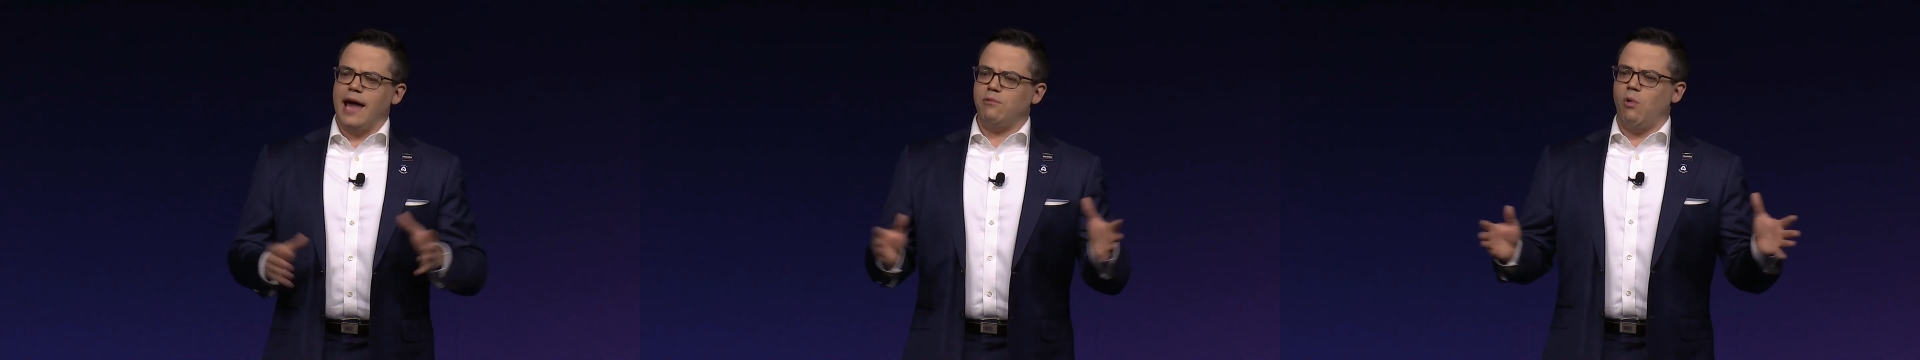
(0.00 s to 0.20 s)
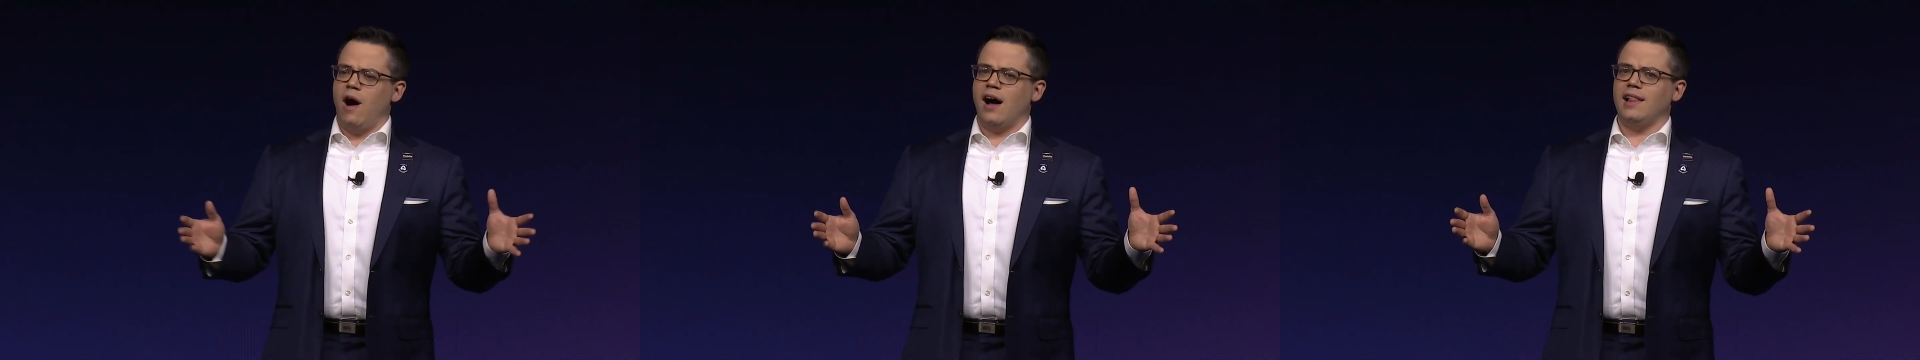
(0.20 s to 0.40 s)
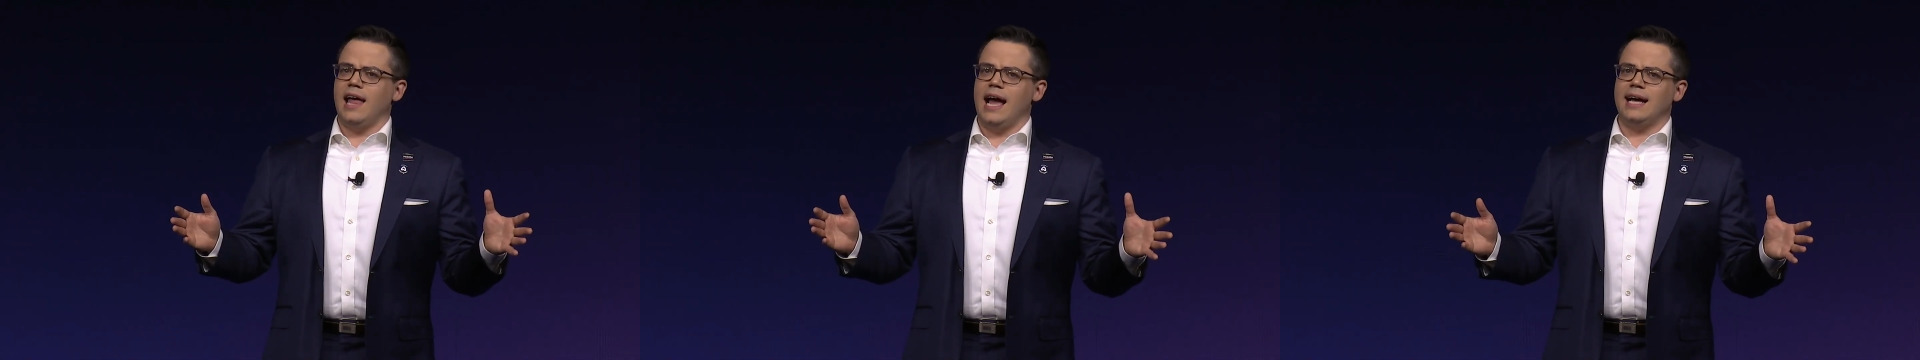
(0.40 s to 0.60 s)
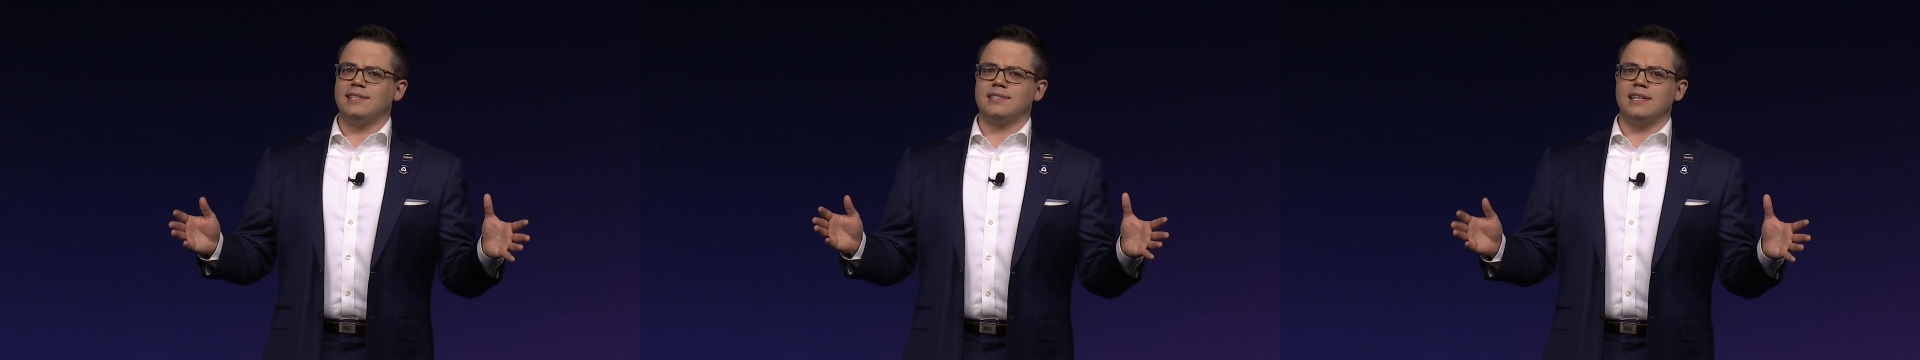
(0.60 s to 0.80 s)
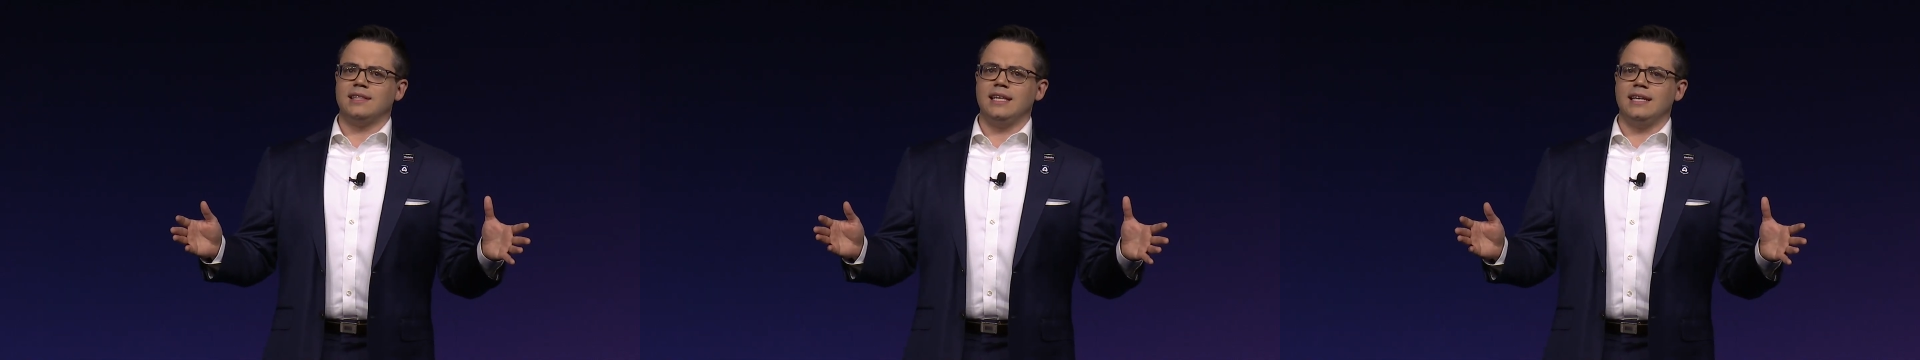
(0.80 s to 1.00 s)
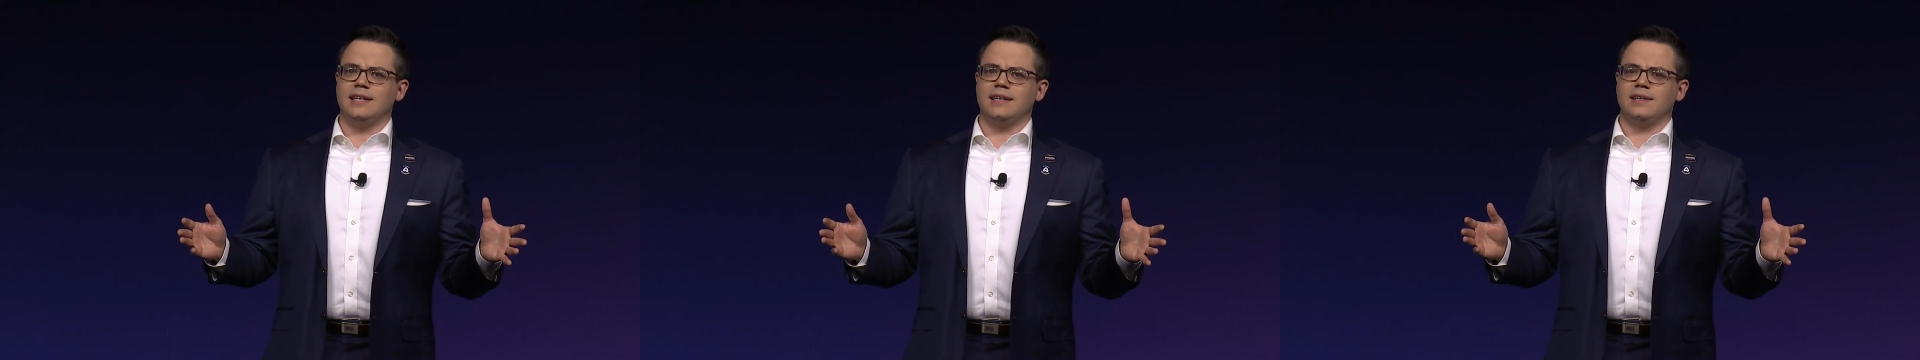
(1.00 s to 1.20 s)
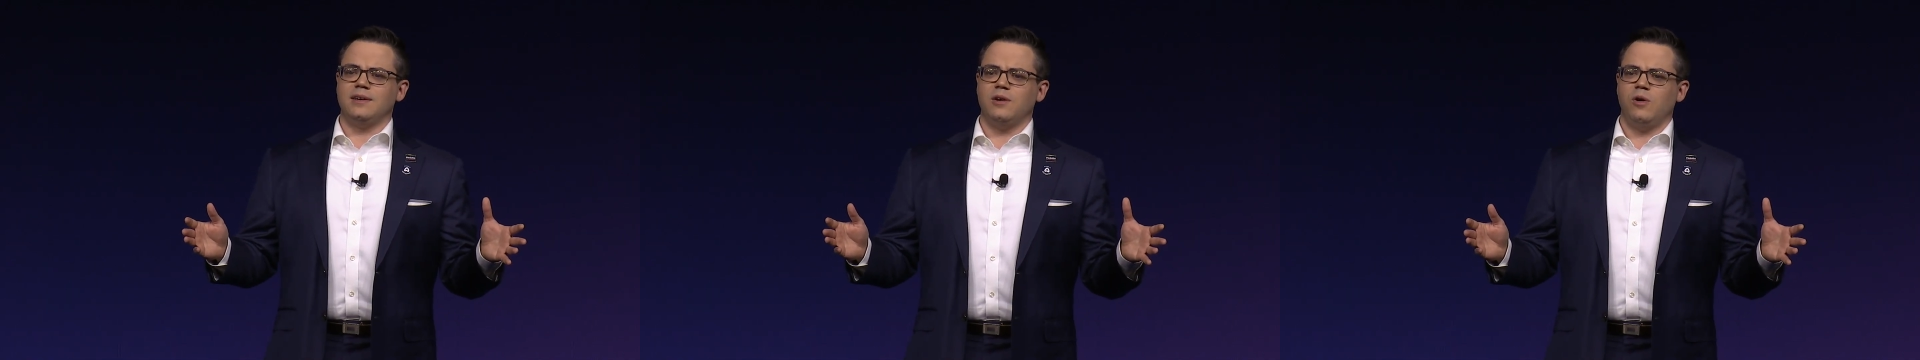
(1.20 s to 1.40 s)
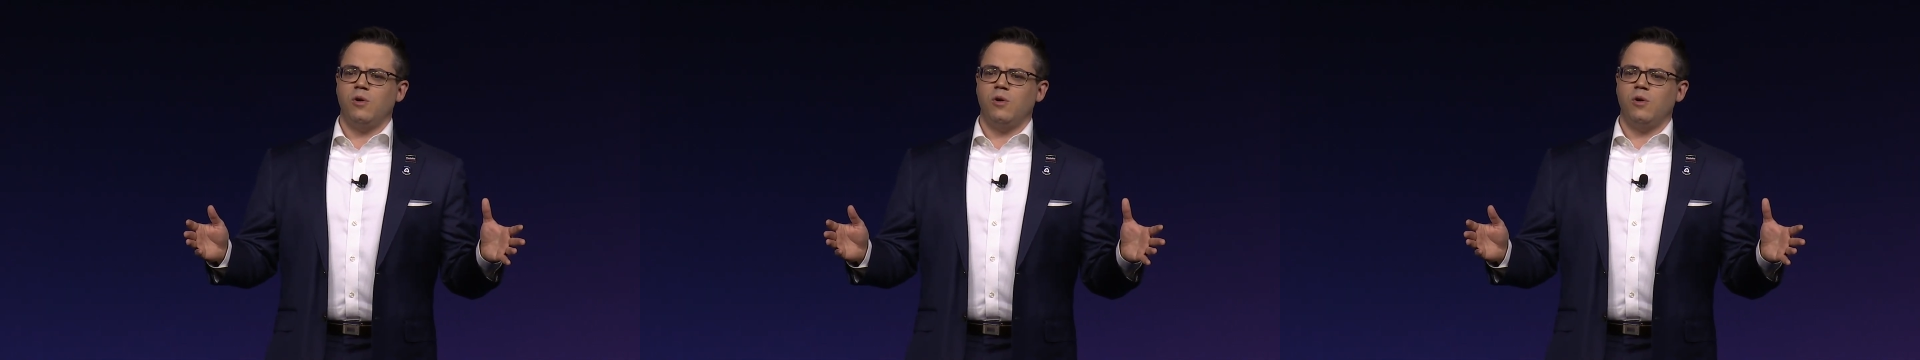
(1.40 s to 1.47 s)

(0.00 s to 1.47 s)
And while Ask Athena